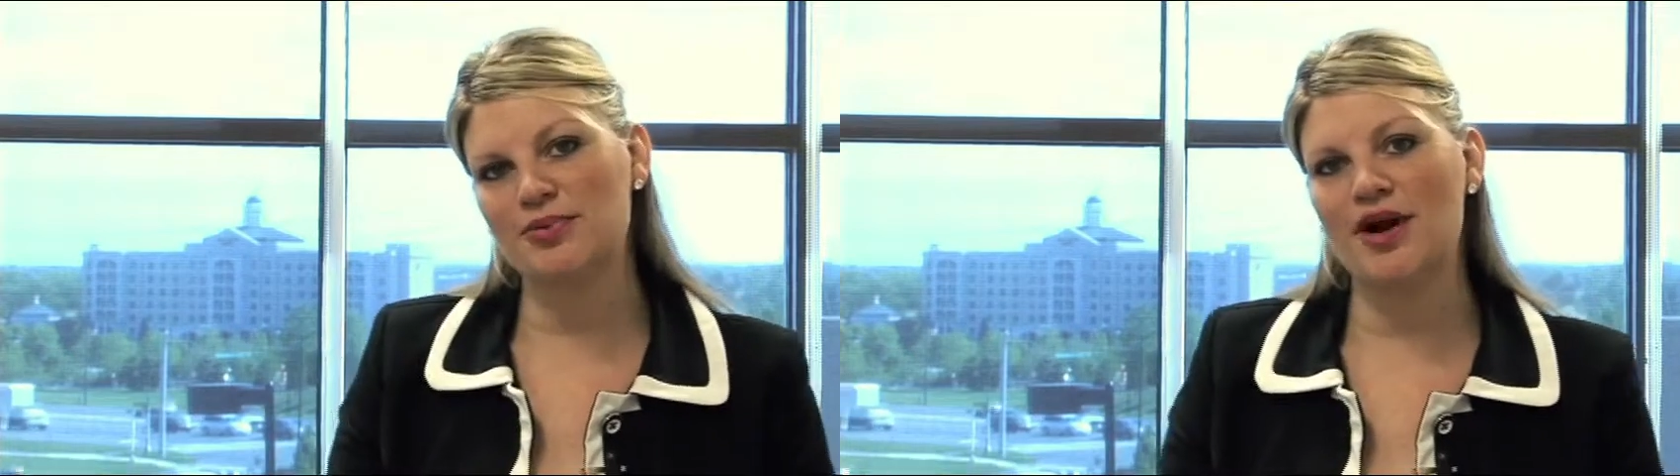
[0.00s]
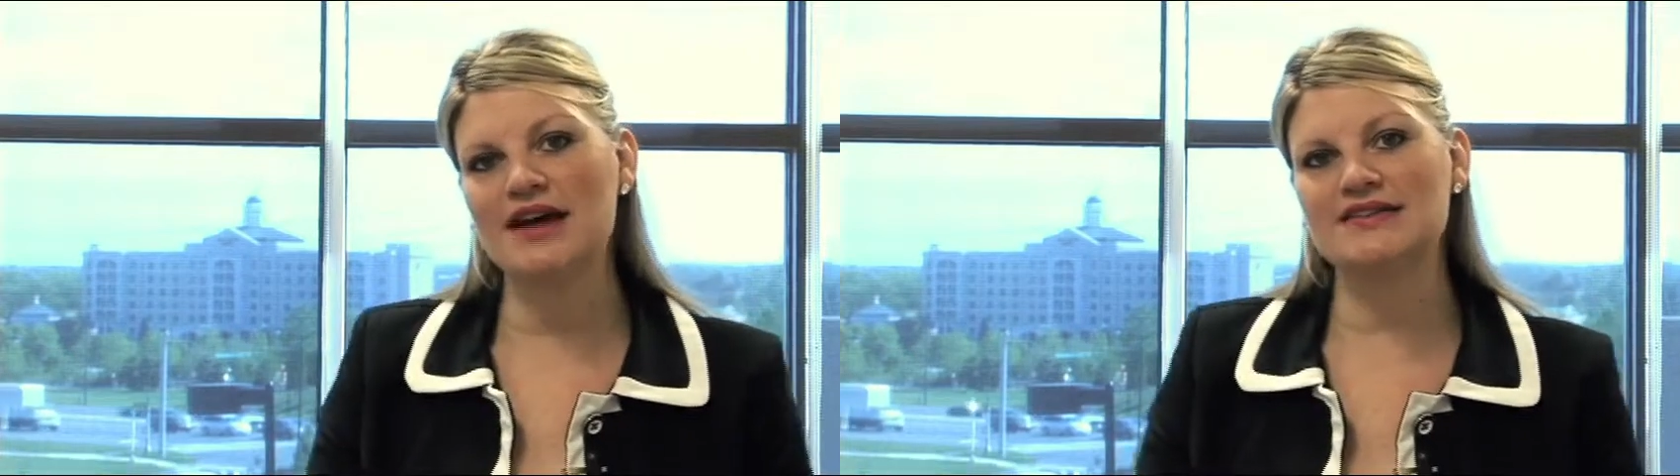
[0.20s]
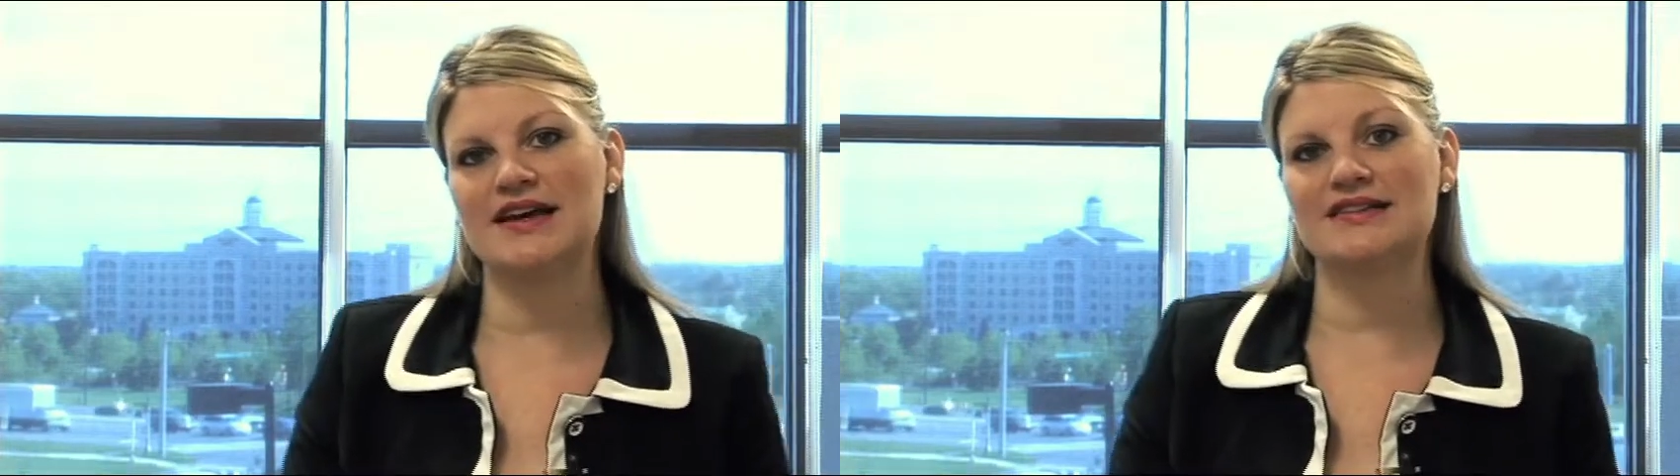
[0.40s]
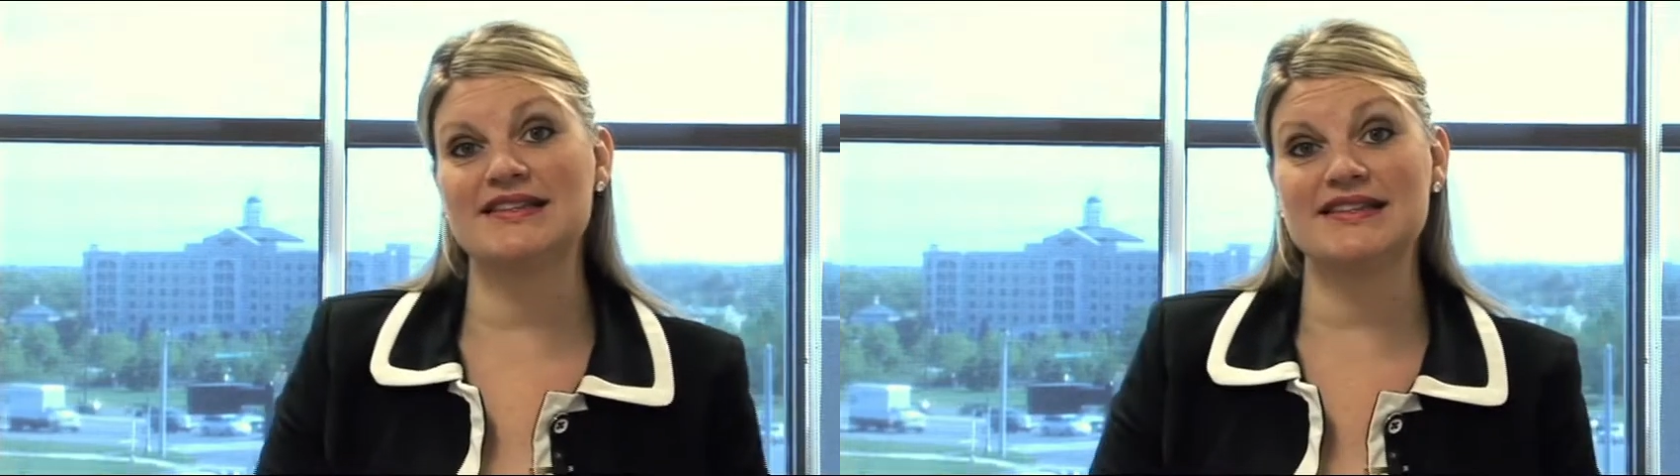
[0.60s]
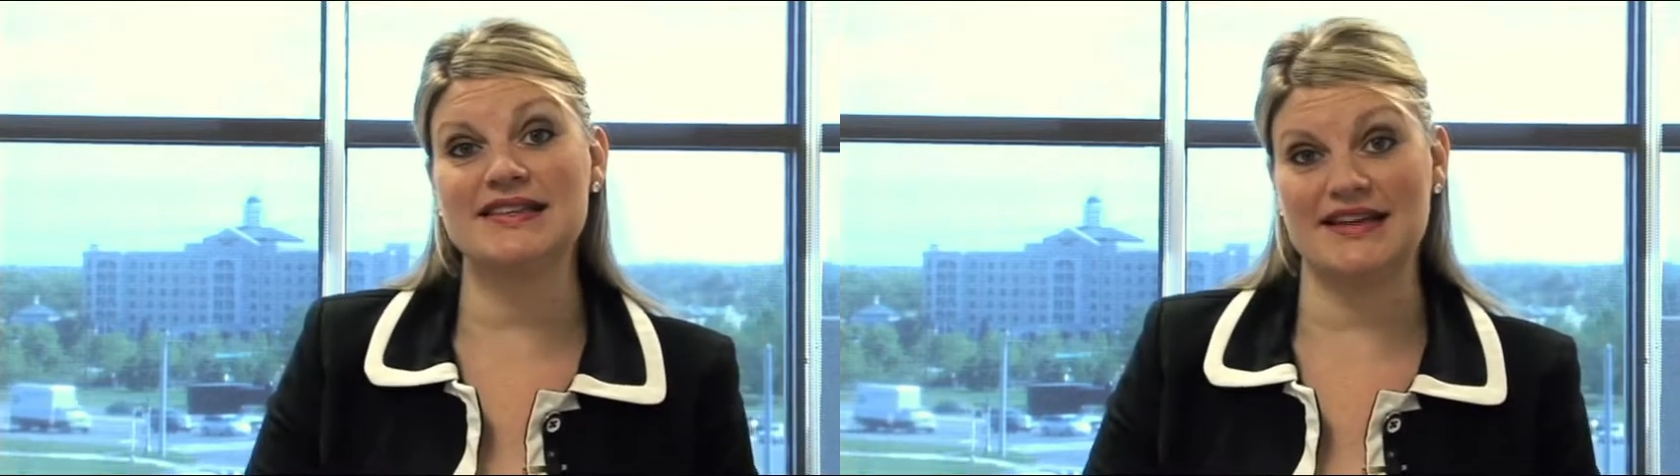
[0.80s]
process
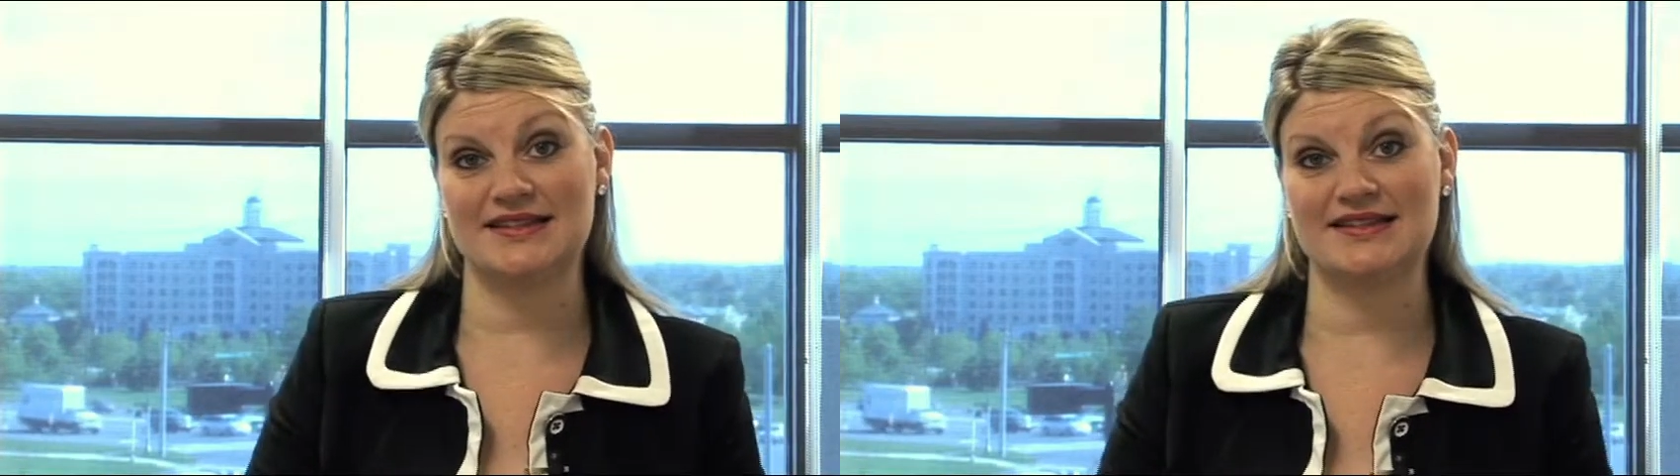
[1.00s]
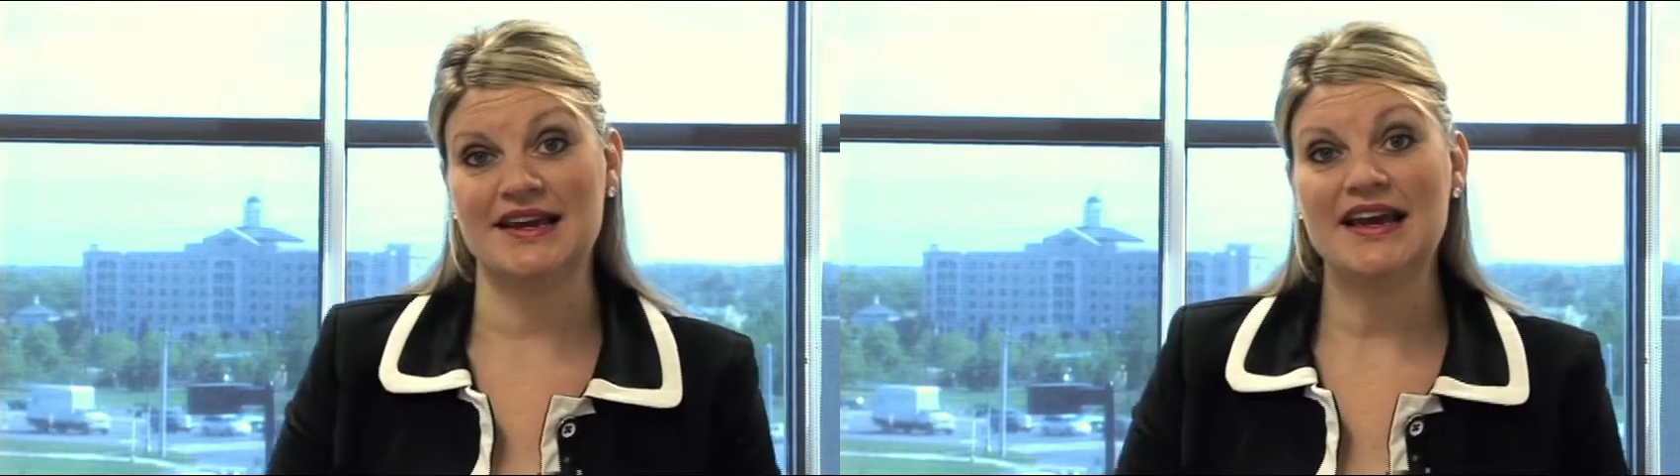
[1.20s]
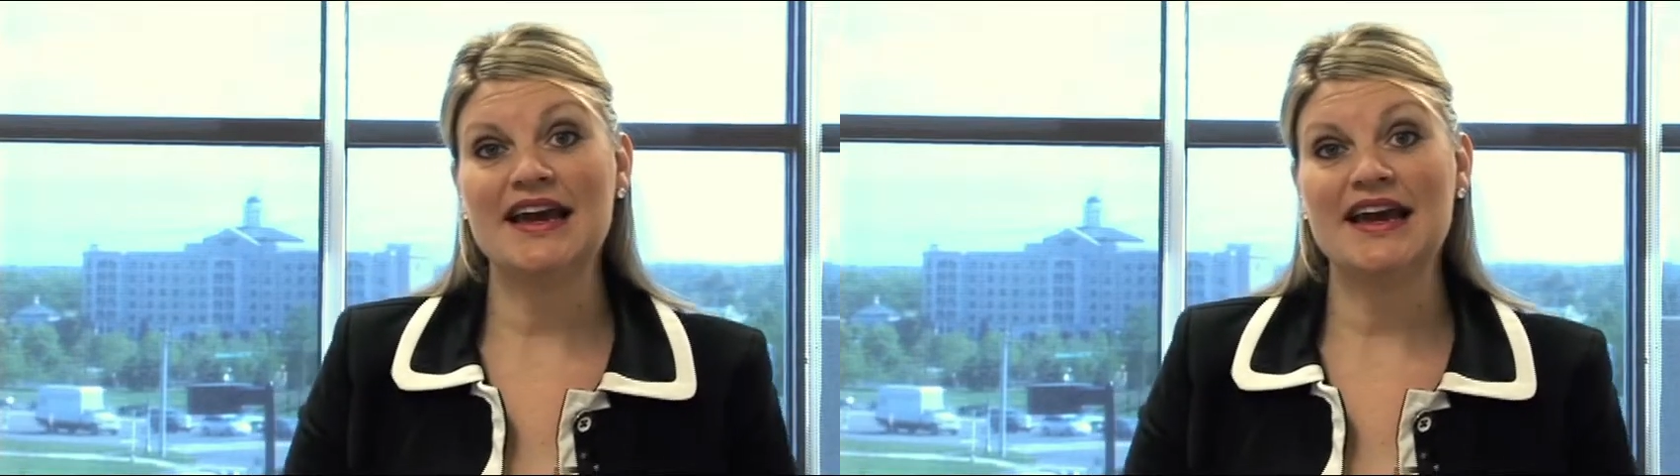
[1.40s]
is this.